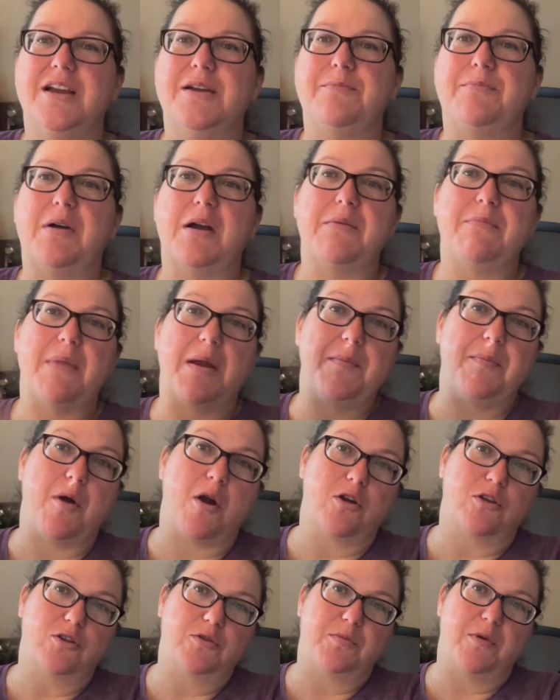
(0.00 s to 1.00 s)
But my
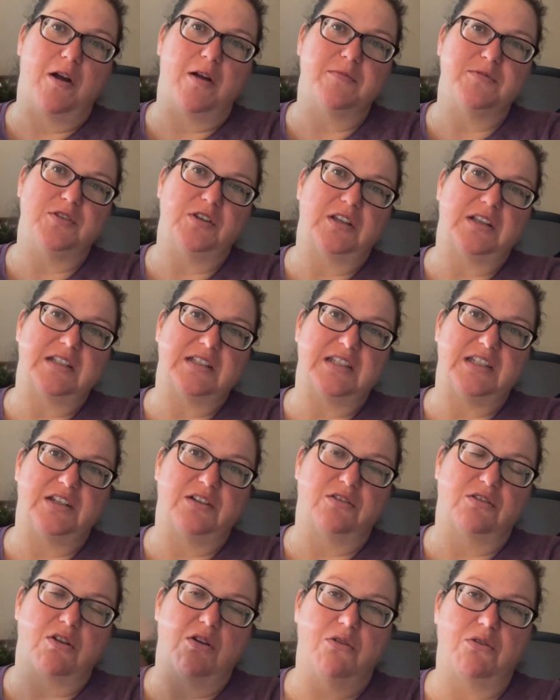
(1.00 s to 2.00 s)
parlor palms, you can see,
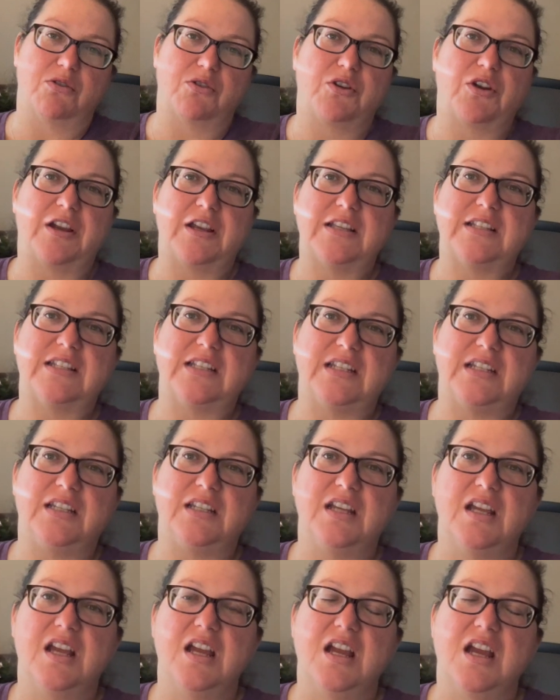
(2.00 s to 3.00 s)
are going
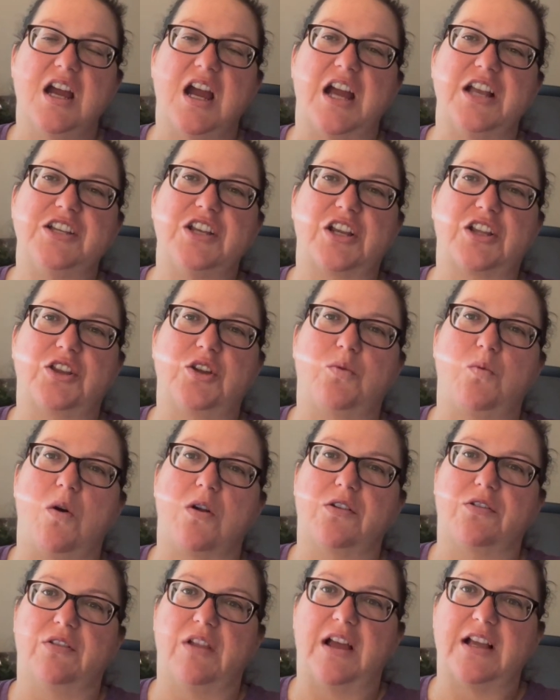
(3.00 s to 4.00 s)
crazy. I checked their
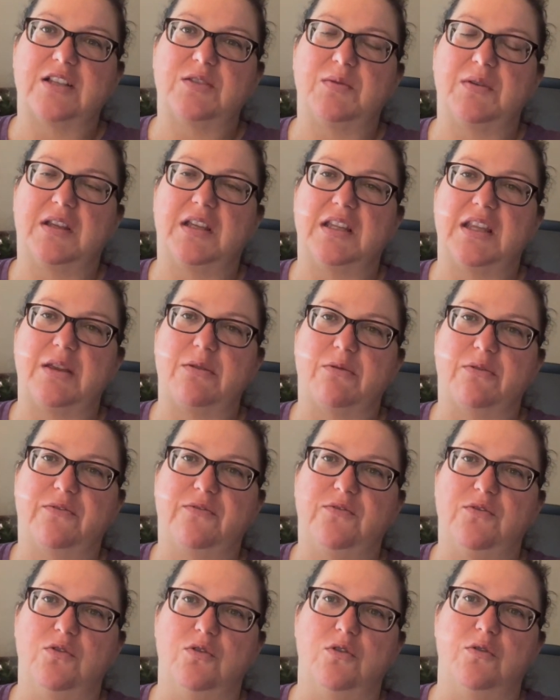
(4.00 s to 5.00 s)
water last week and they were
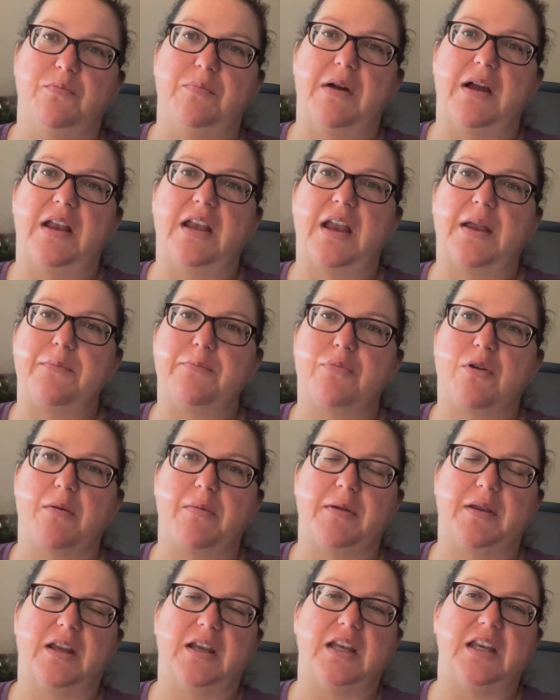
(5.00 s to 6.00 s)
full, but I'm
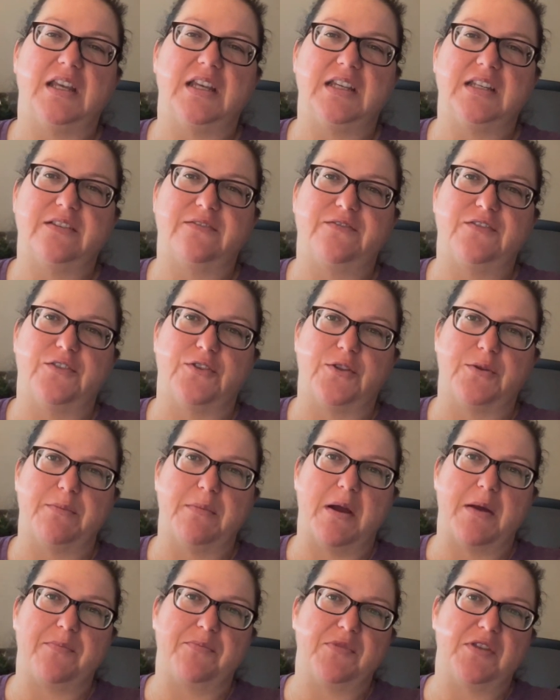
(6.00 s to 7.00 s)
probably gonna need to fill them
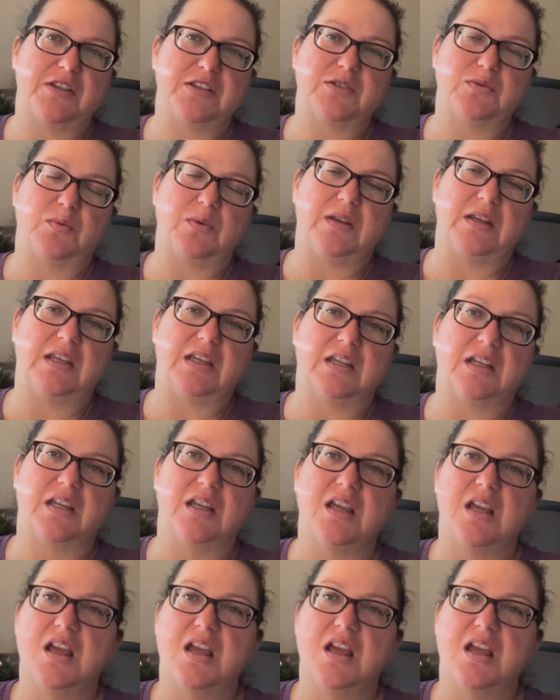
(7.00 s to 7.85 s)
up this week.